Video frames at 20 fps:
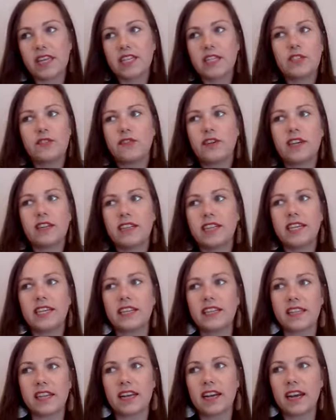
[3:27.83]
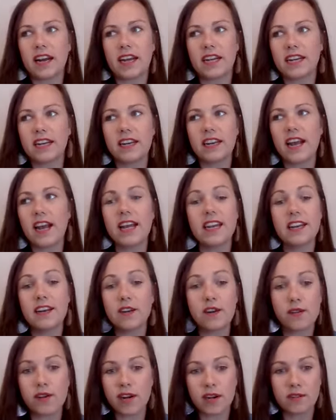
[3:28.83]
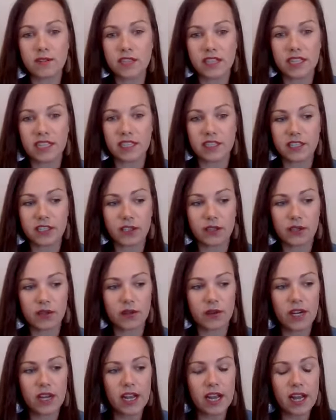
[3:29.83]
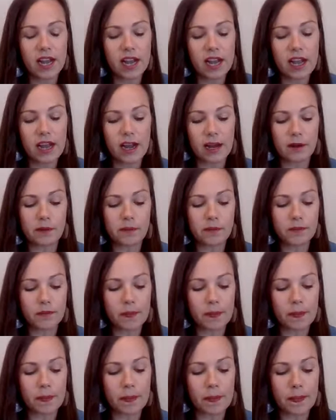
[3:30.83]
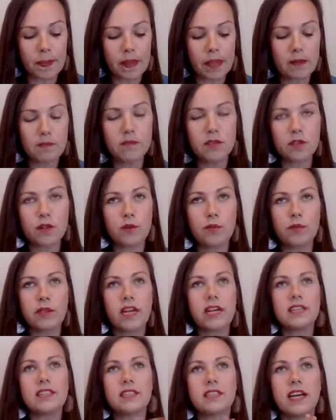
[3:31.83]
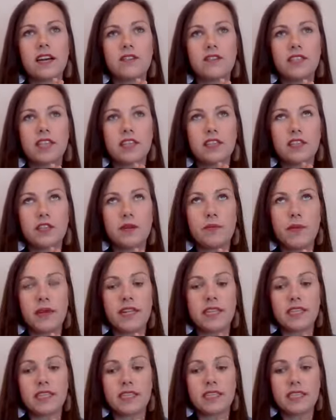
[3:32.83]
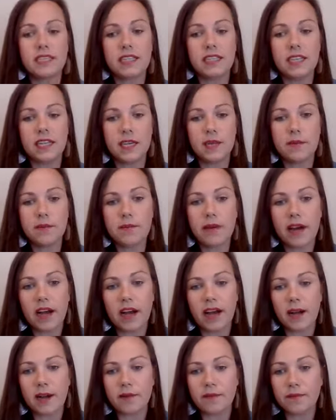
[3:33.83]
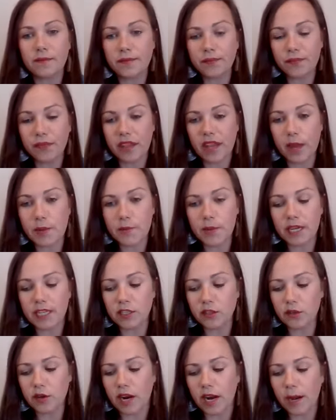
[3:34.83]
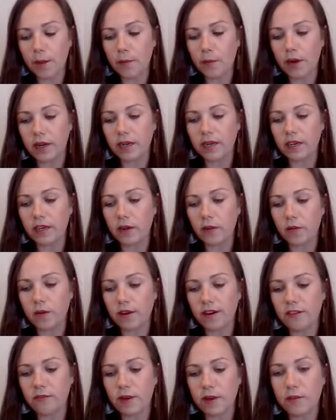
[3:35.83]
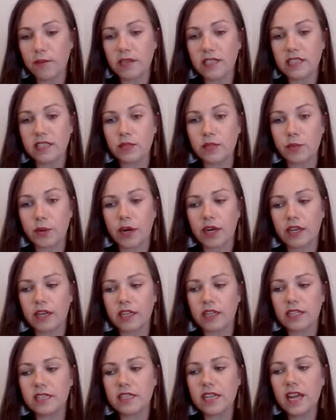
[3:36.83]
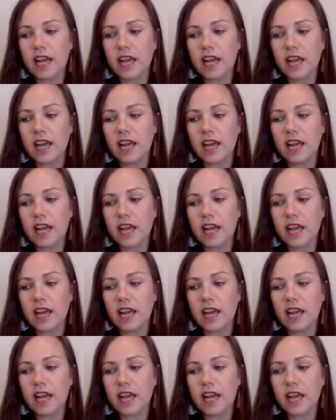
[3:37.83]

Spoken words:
felt like I didn't know what I was going to do. Um, I'm so blessed to have such an amazing team. And my tribe, one of my business partners,